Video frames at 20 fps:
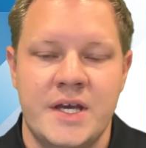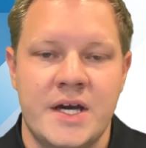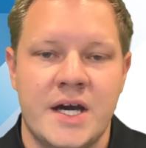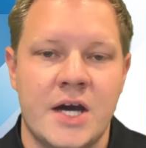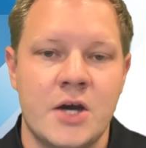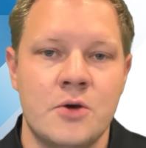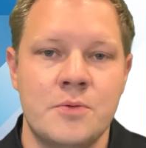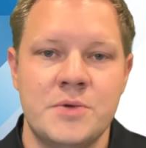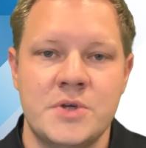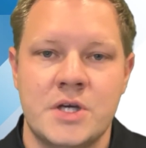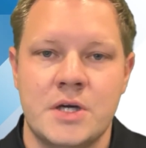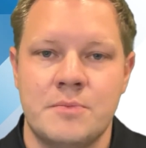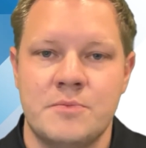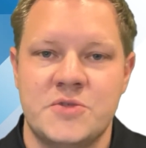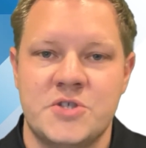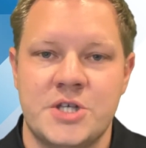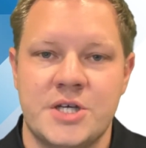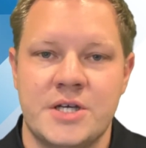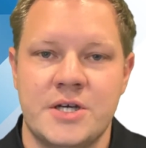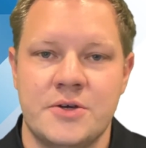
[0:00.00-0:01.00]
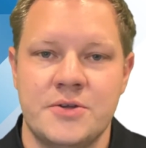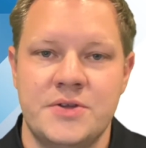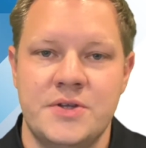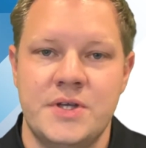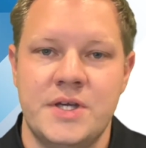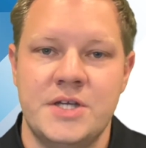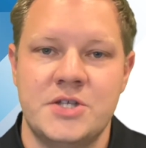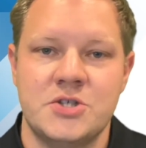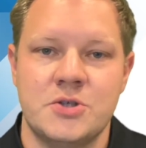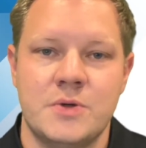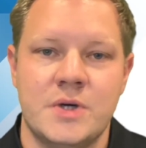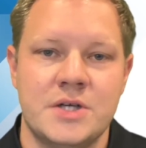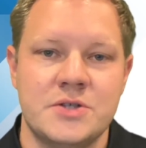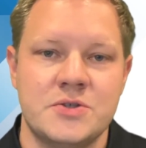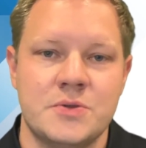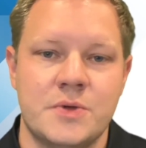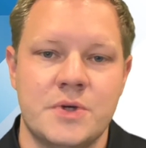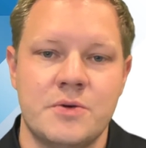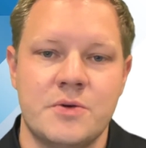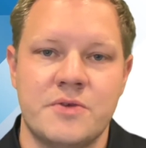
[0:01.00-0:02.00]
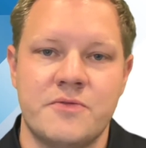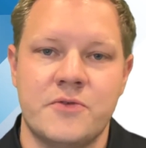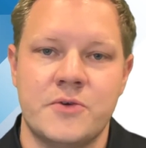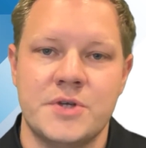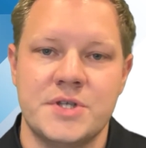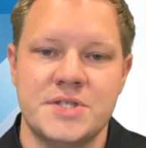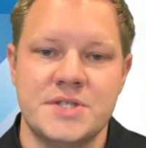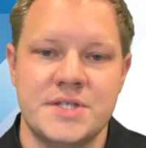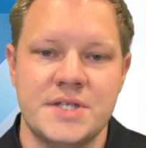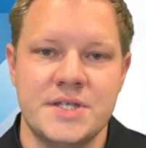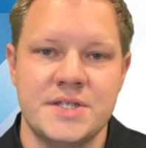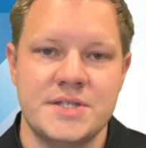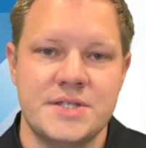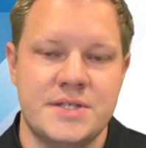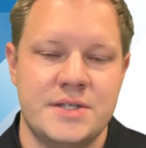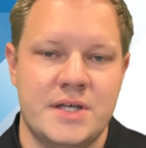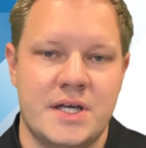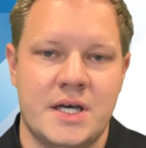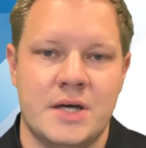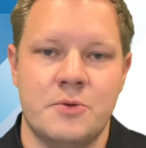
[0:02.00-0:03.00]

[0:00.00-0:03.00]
I hope you come check out the HOL-2146.